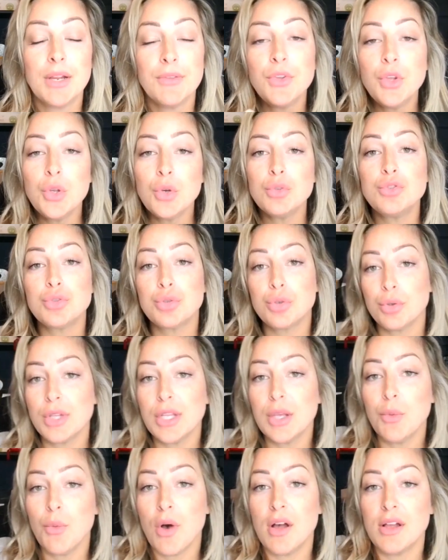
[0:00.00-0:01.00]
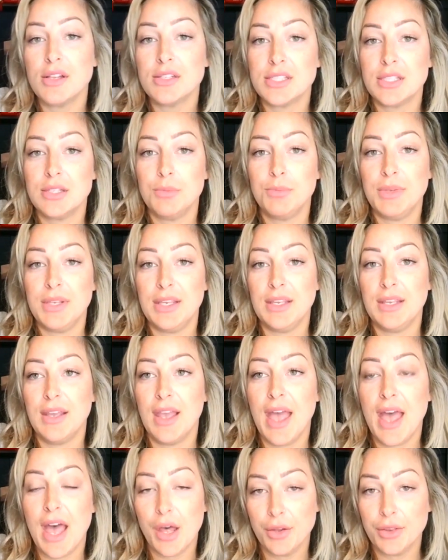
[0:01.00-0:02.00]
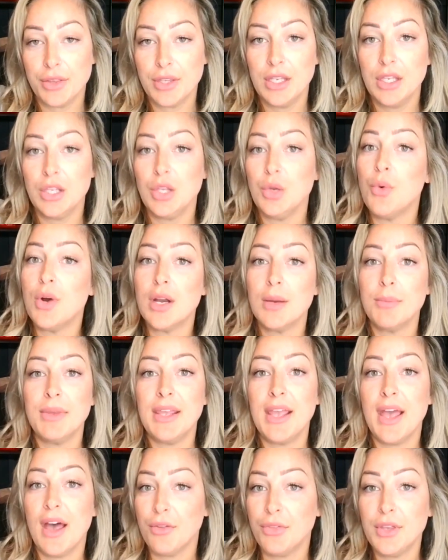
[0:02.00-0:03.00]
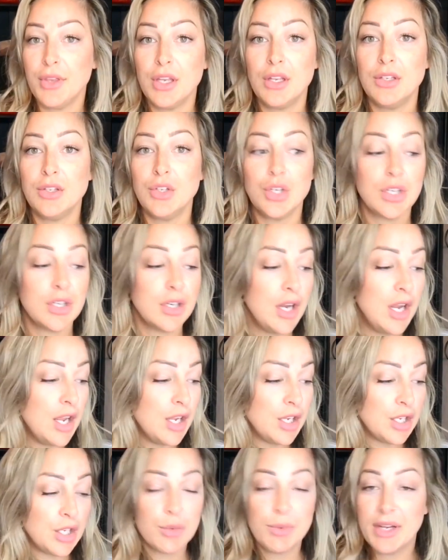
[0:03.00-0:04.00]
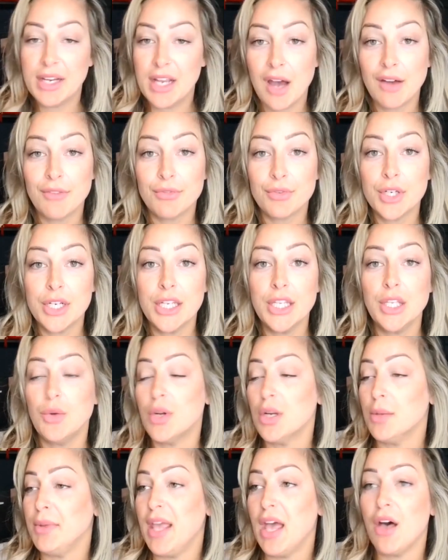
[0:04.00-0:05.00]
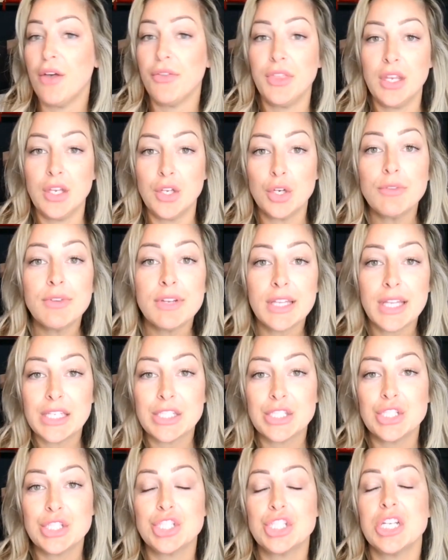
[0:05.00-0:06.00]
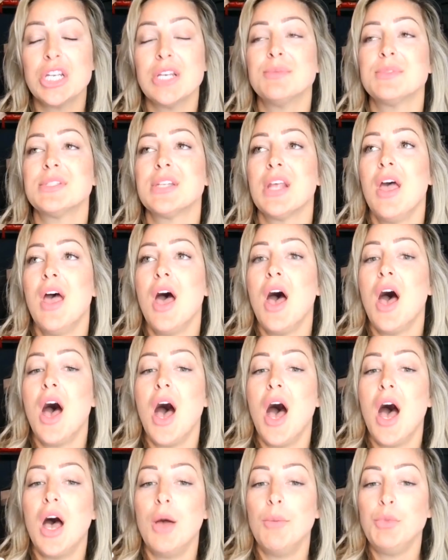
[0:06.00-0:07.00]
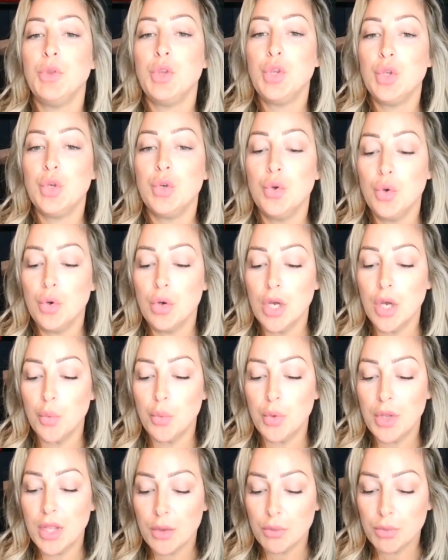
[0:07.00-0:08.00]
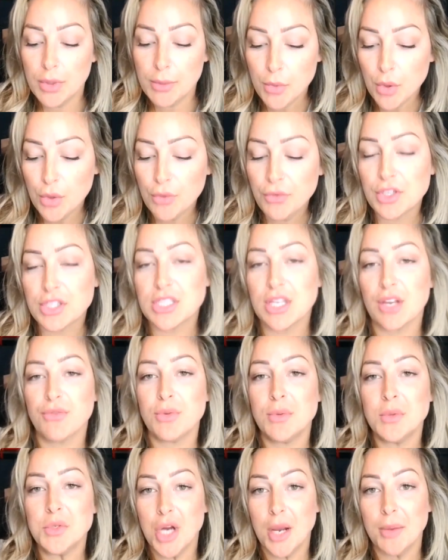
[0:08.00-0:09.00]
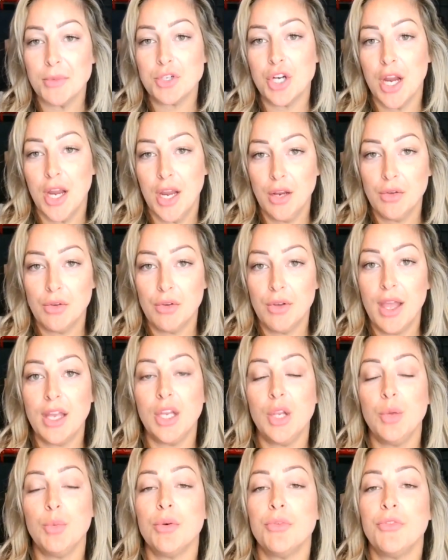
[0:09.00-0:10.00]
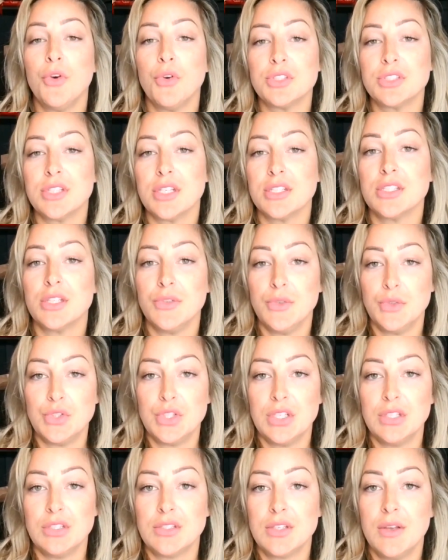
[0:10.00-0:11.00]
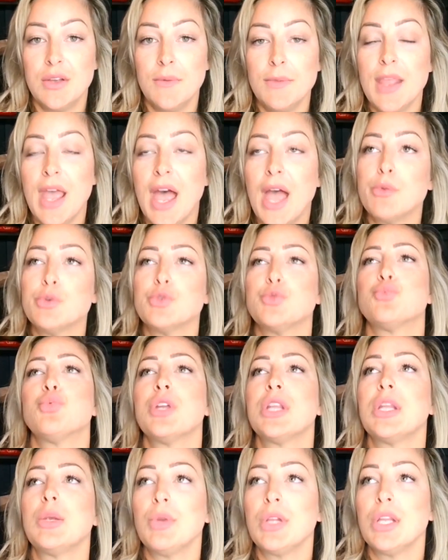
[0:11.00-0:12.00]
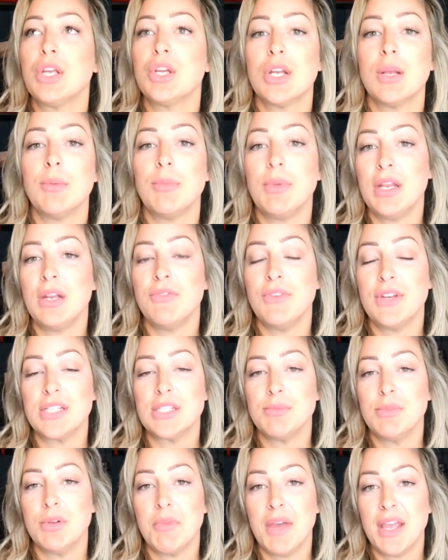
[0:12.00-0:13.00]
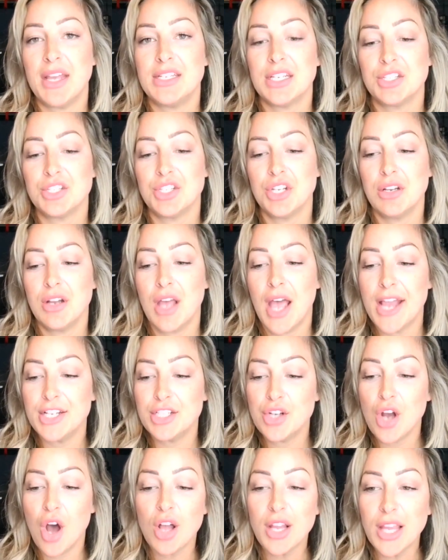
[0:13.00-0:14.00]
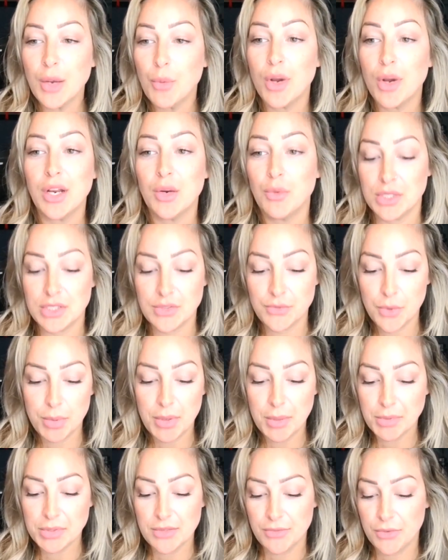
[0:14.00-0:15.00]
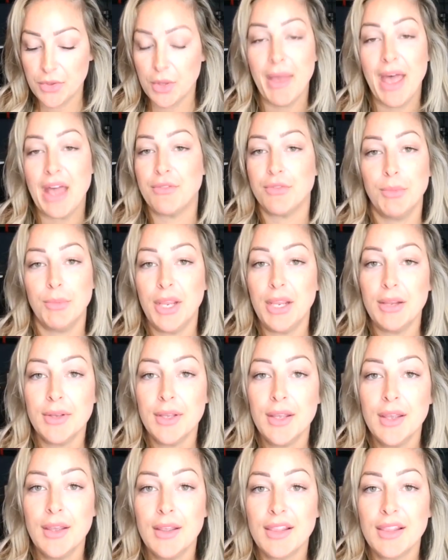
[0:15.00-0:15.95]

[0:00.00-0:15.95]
But if you truly want to be healthy, you want to be healthy in your recovery, you want to be healthy in your relationships, you will remove yourself from the drama triangle and you will focus on solutions. I was really, really good at being a victim in my addiction. All I wanted was for people to feel bad for me.